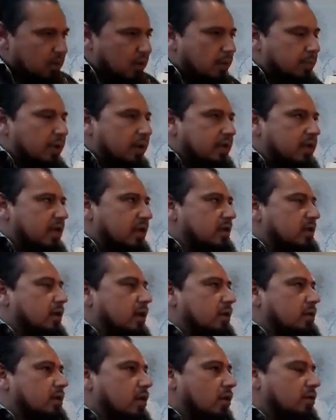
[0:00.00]
But again,
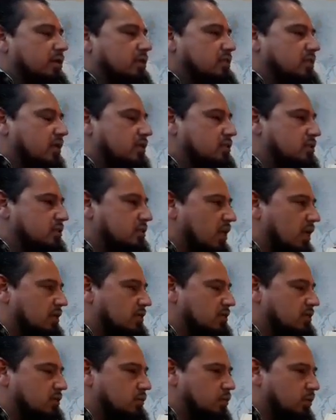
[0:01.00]
and all these
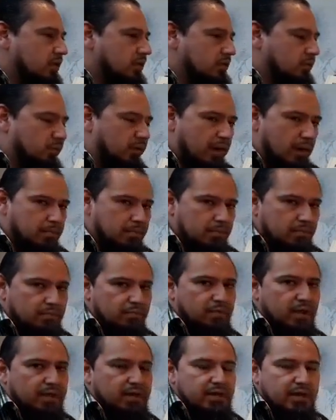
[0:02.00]
exercises, what I'm
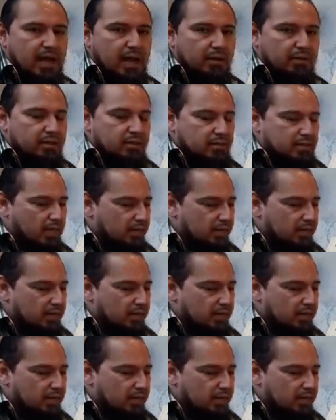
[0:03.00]
finding out is that